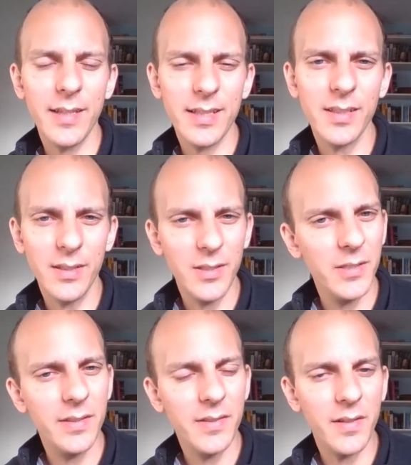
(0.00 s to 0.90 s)
That's a
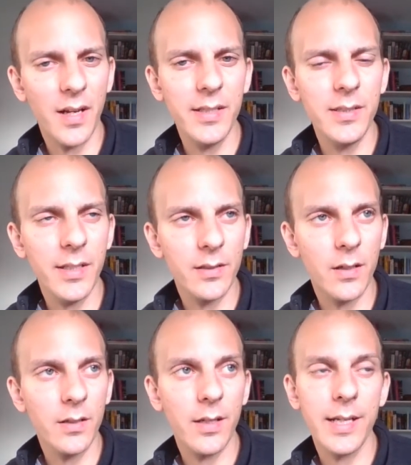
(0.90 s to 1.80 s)
good sign in
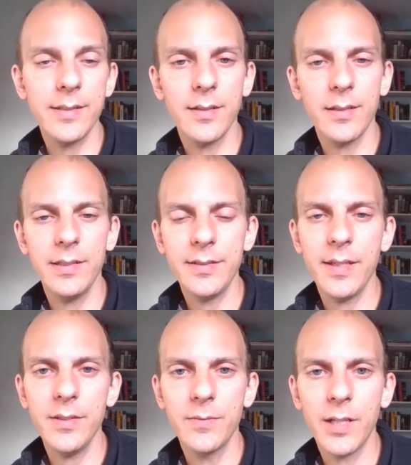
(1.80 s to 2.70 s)
our class at least
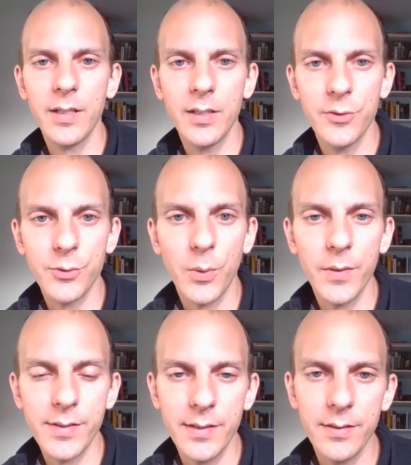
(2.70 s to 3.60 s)
that you've got a control
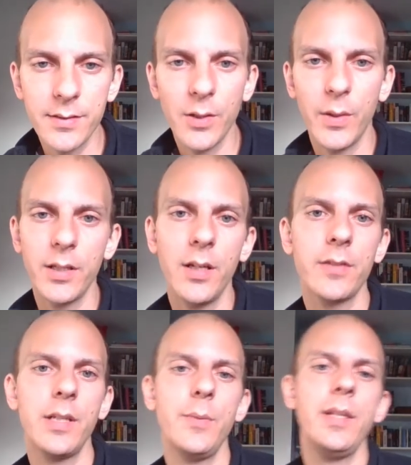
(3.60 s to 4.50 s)
sentence going on, right?